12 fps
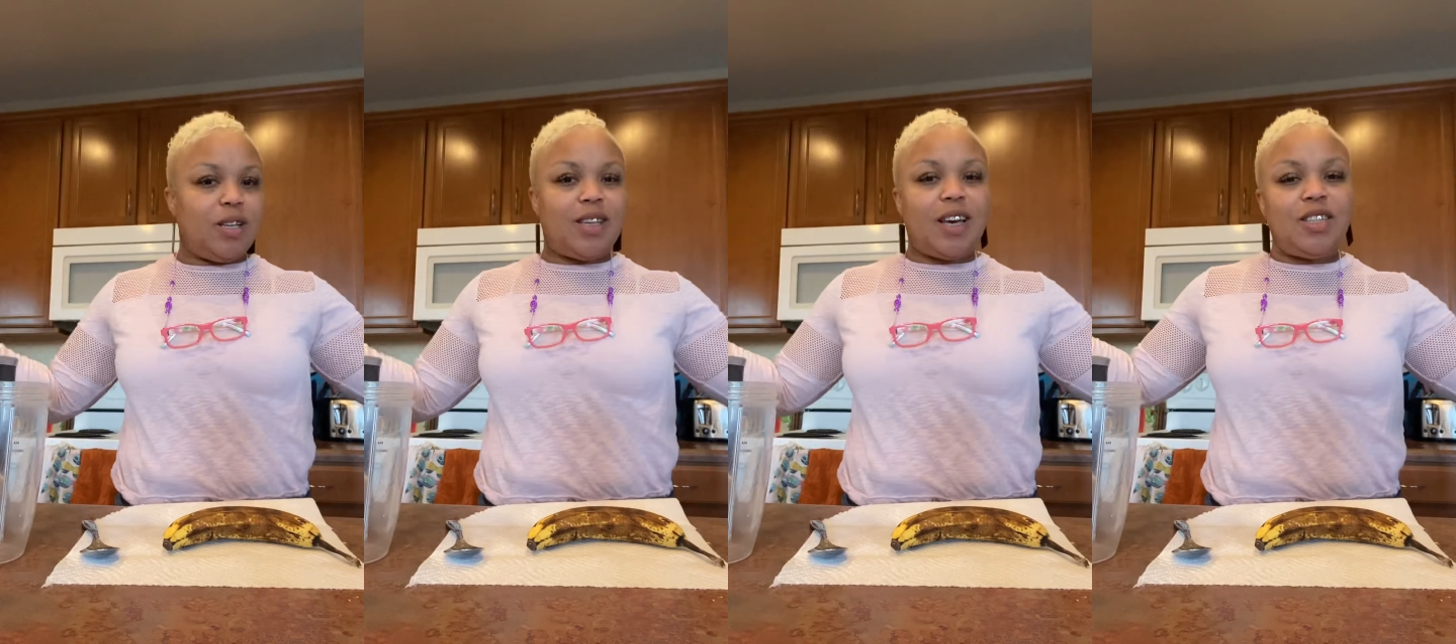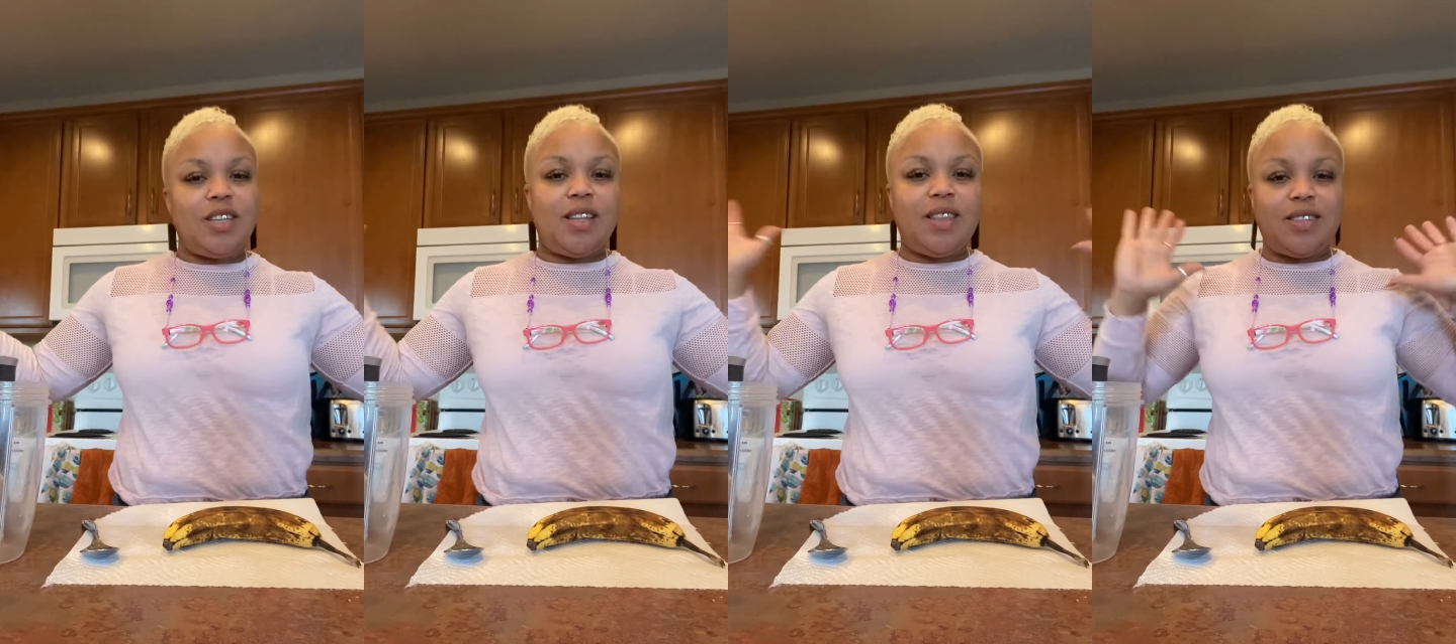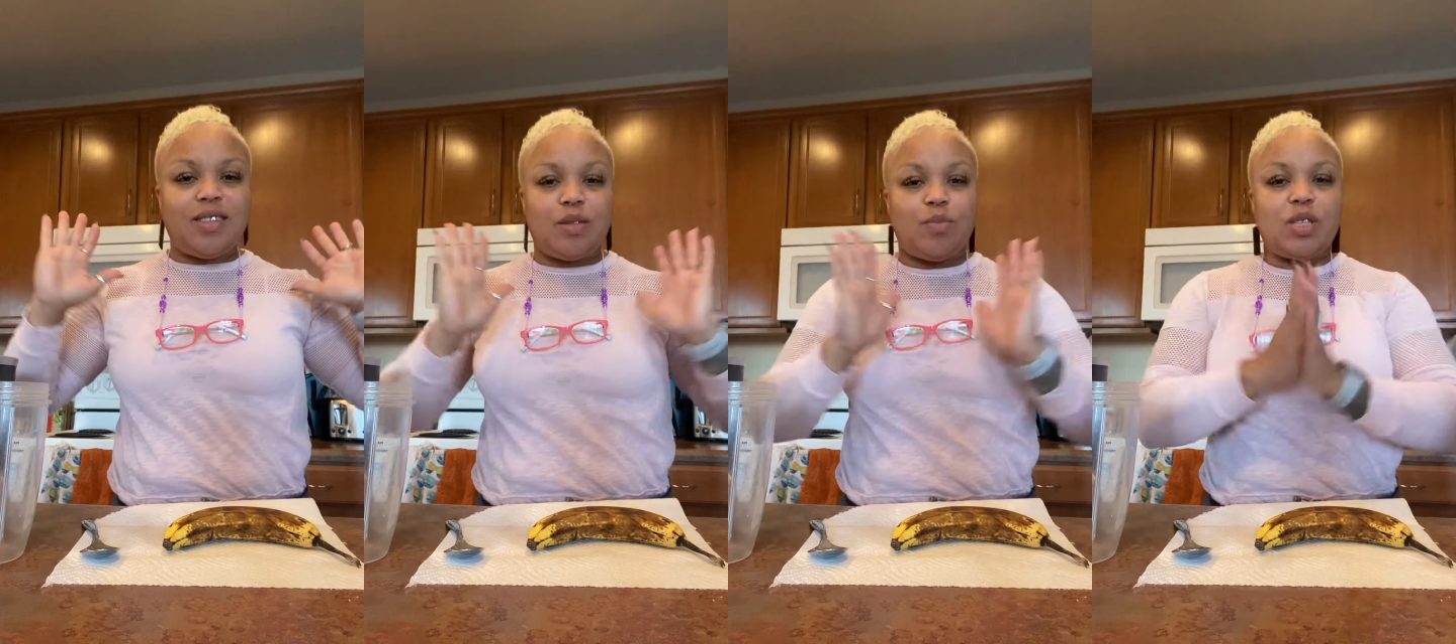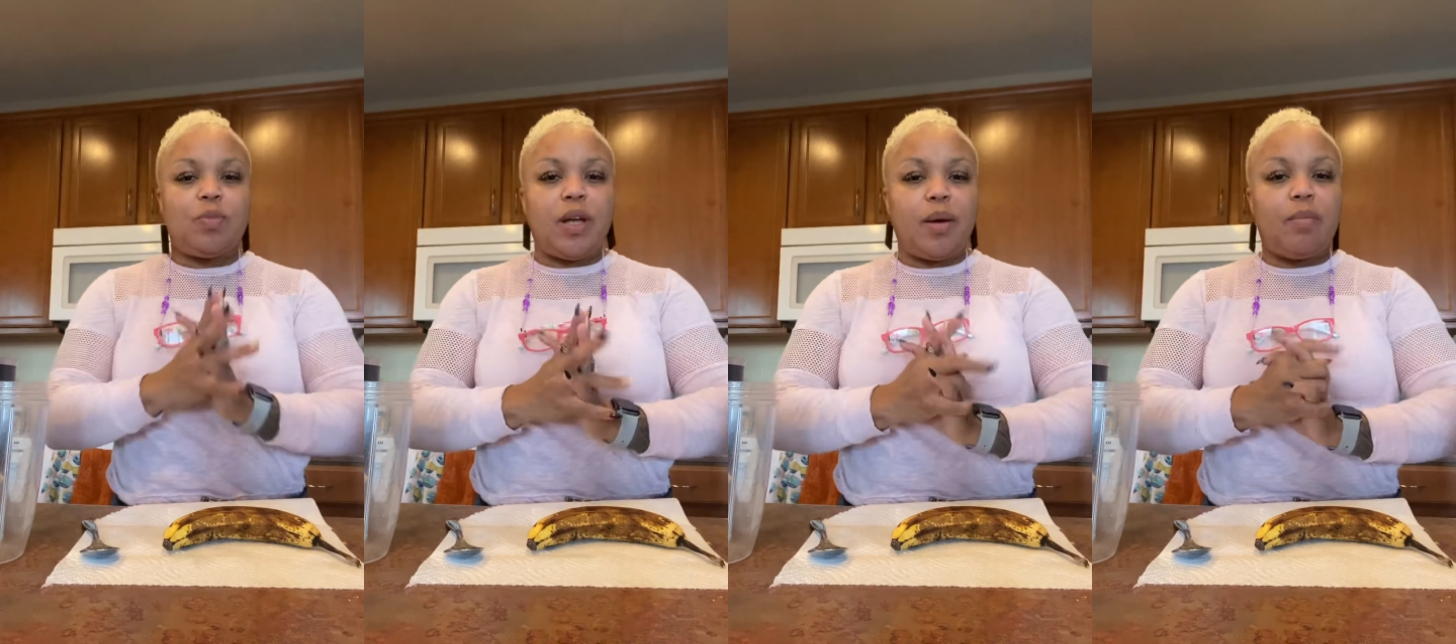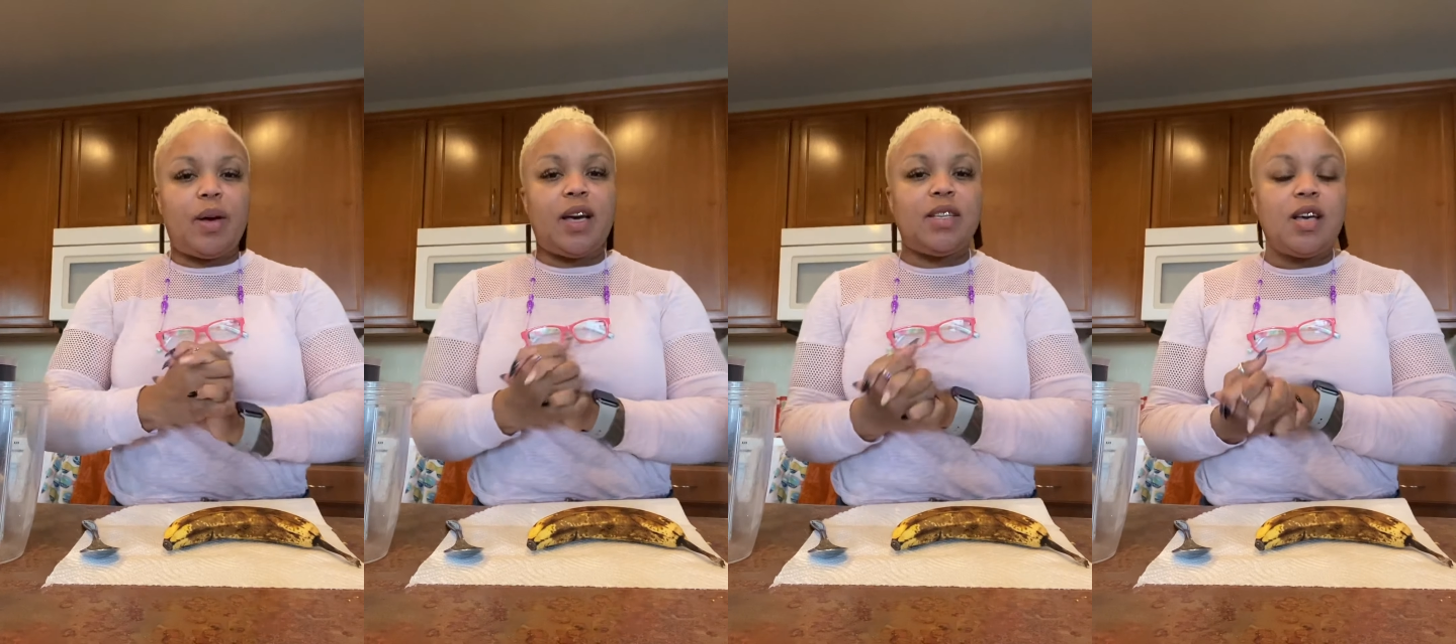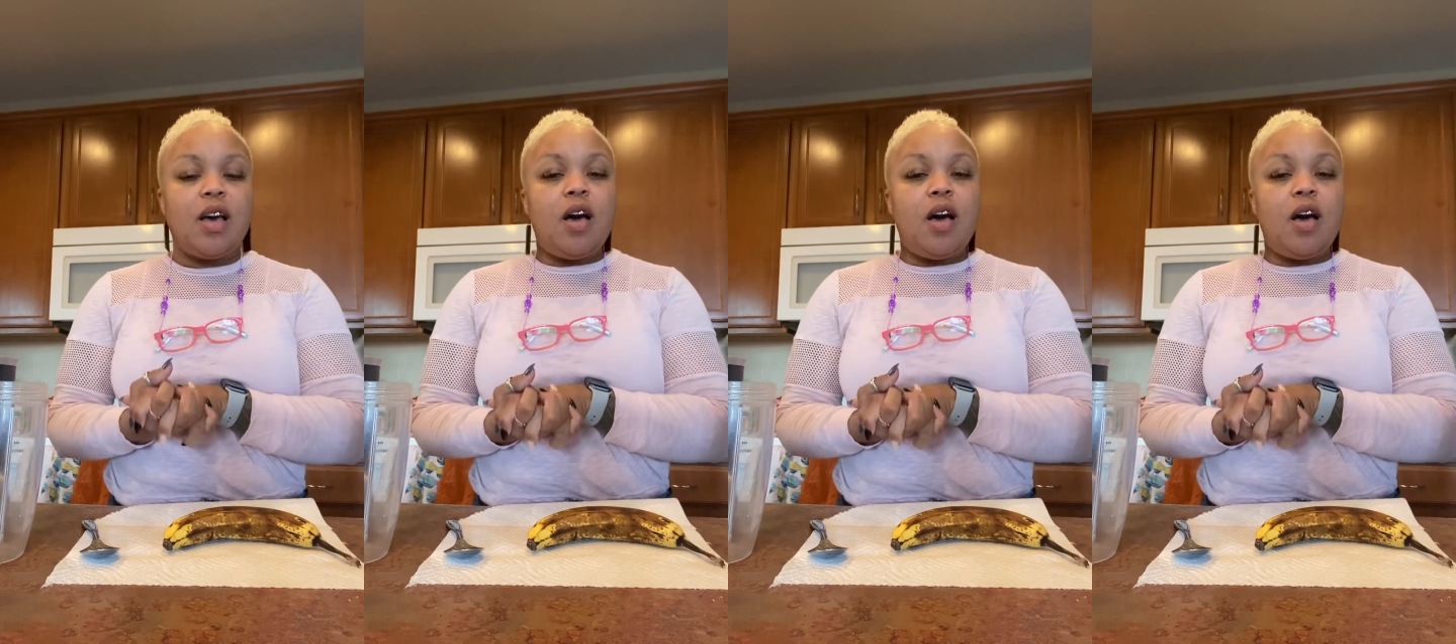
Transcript: Kitchen. This is Miss Plant Based.